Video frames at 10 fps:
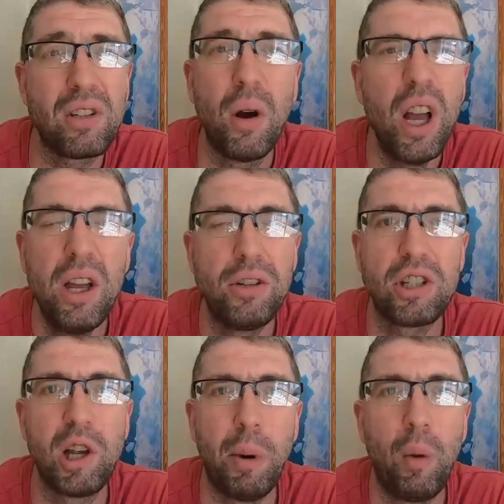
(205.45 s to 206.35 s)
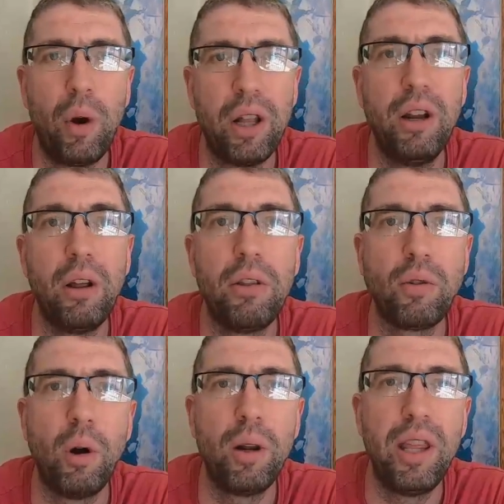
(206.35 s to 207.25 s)
So just something I wanted to
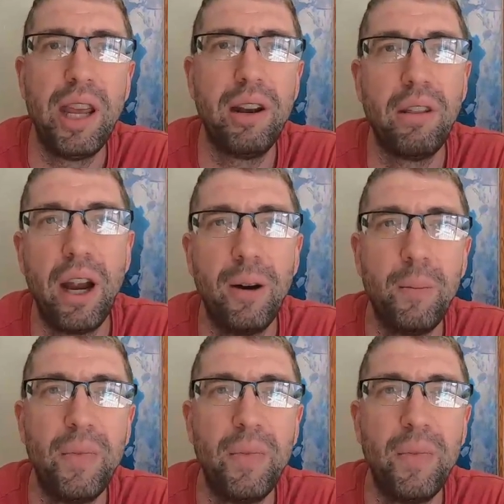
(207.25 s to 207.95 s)
throw to the end there.